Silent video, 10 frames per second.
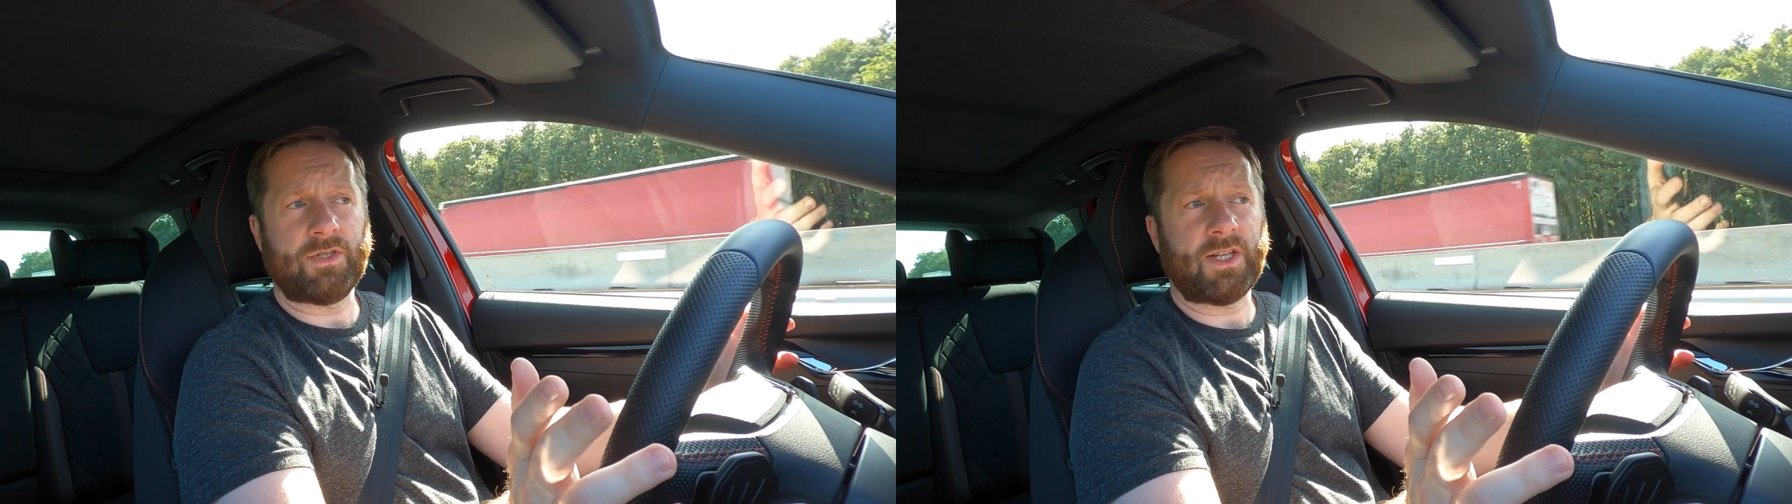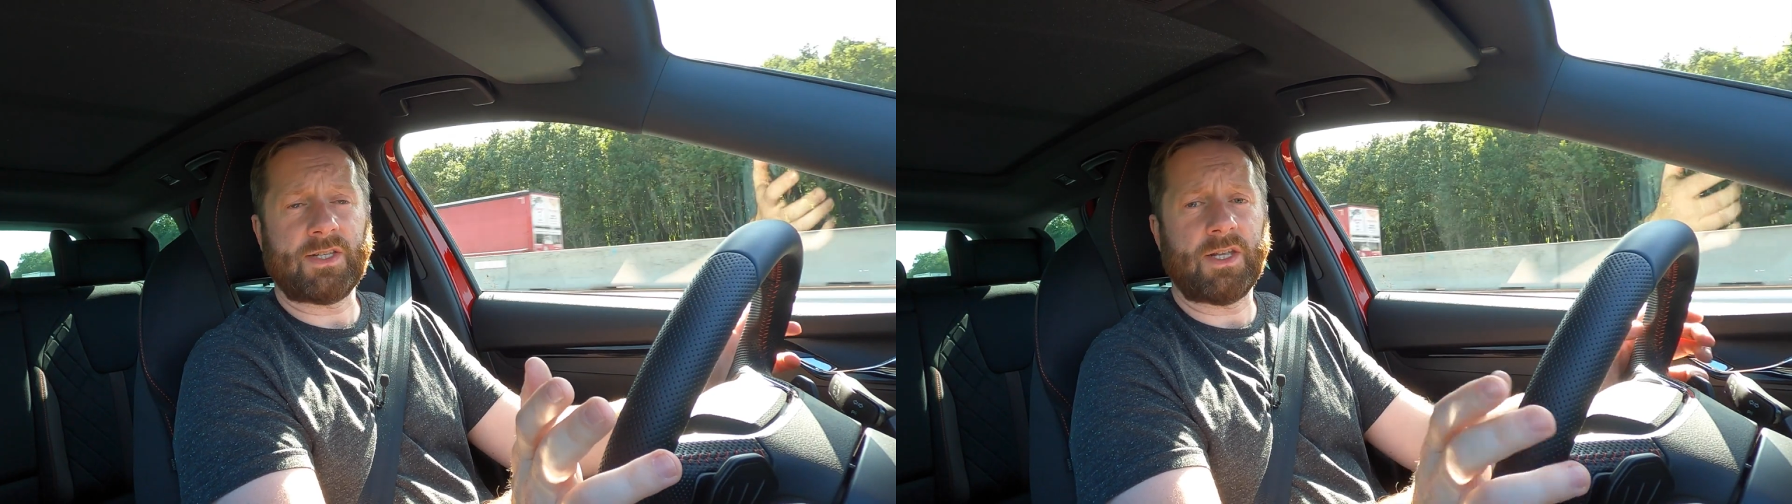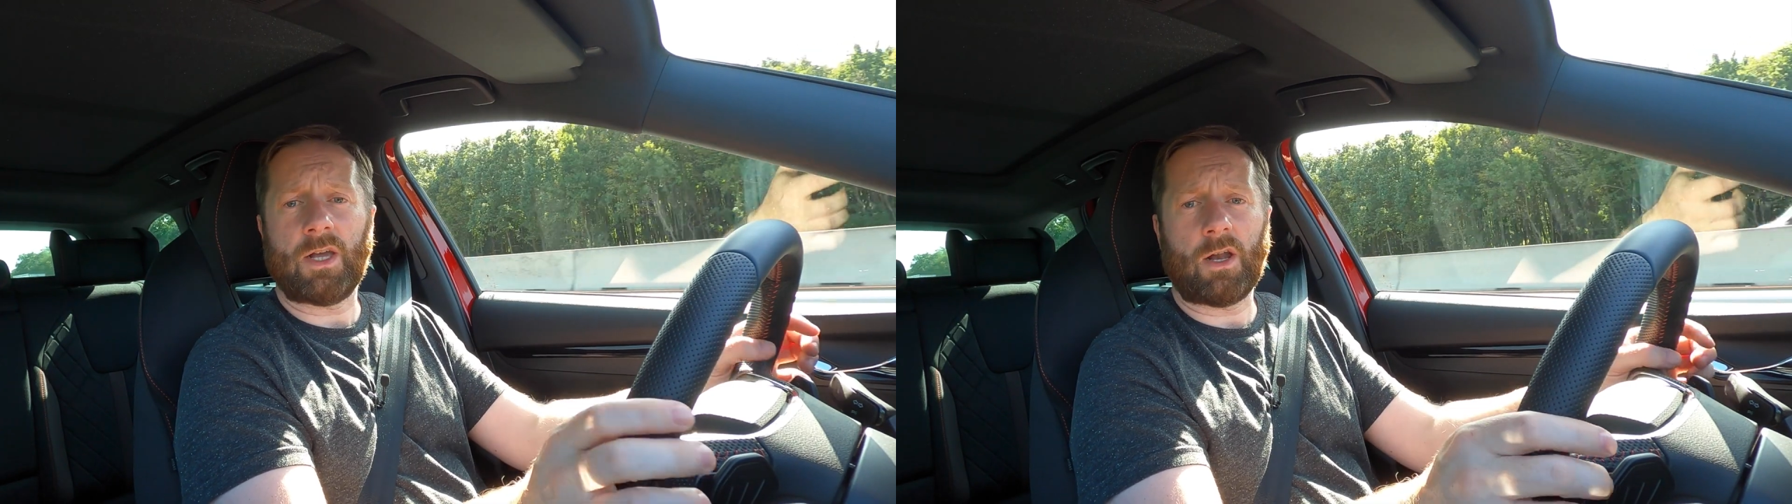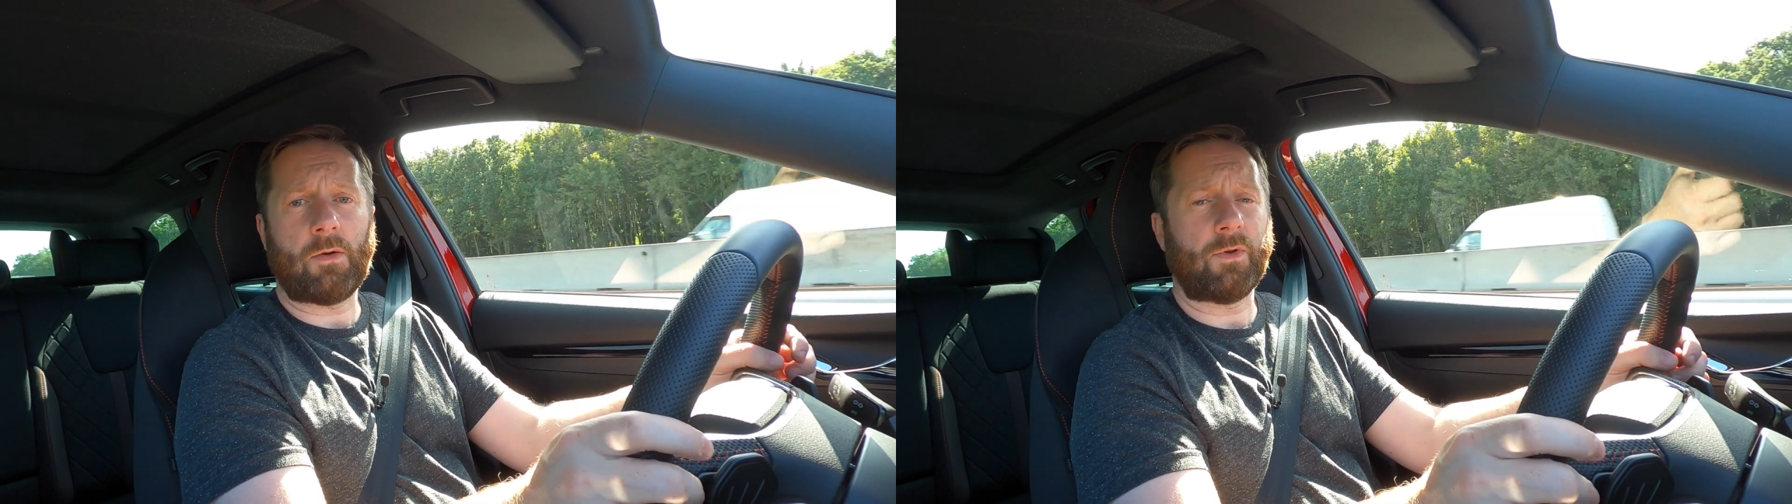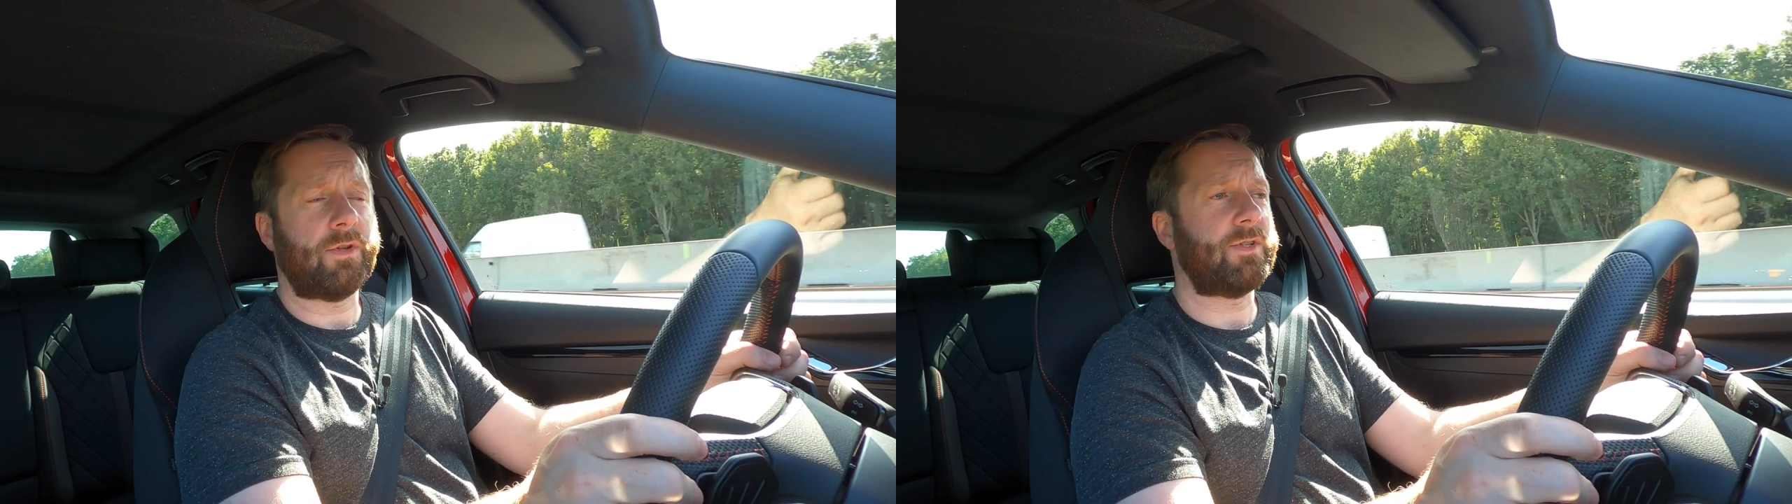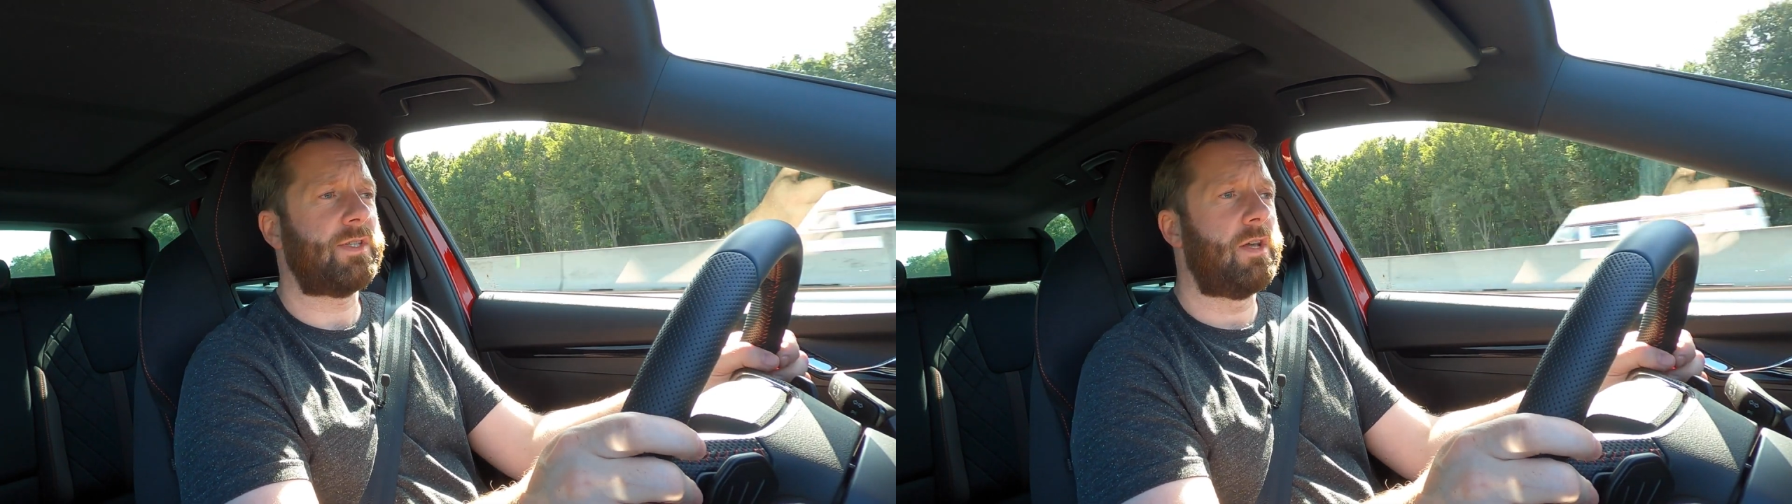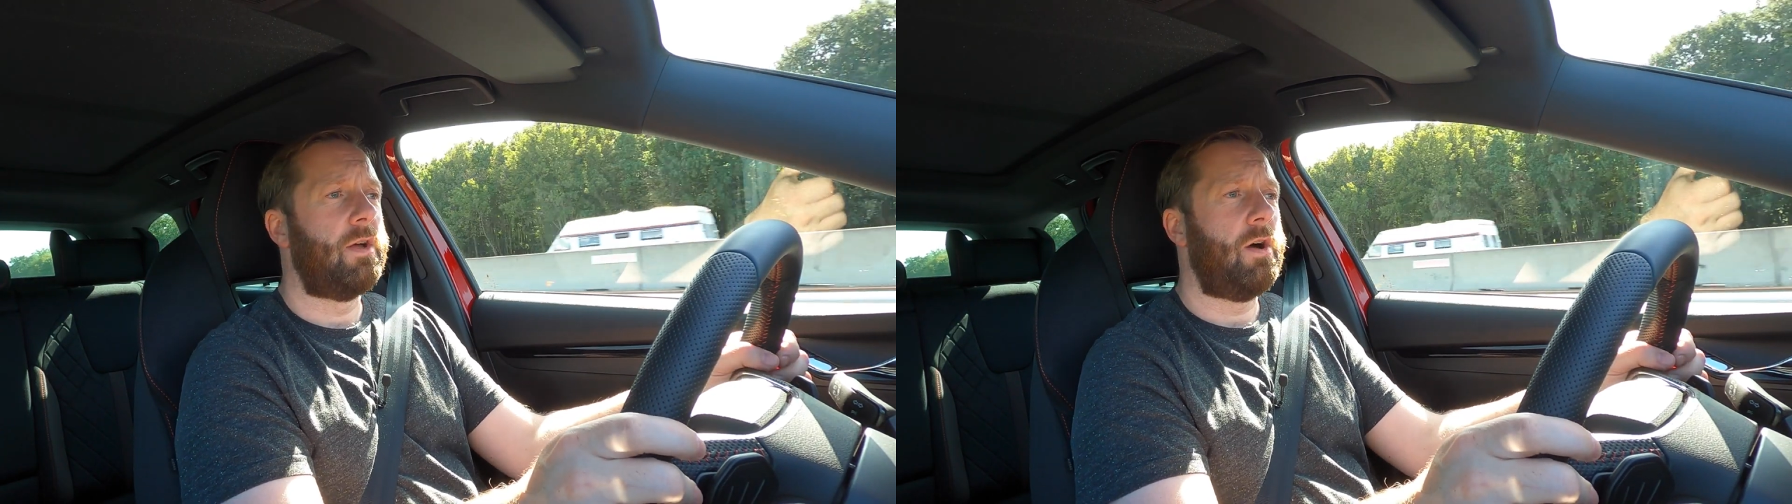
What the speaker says: 60 kilometers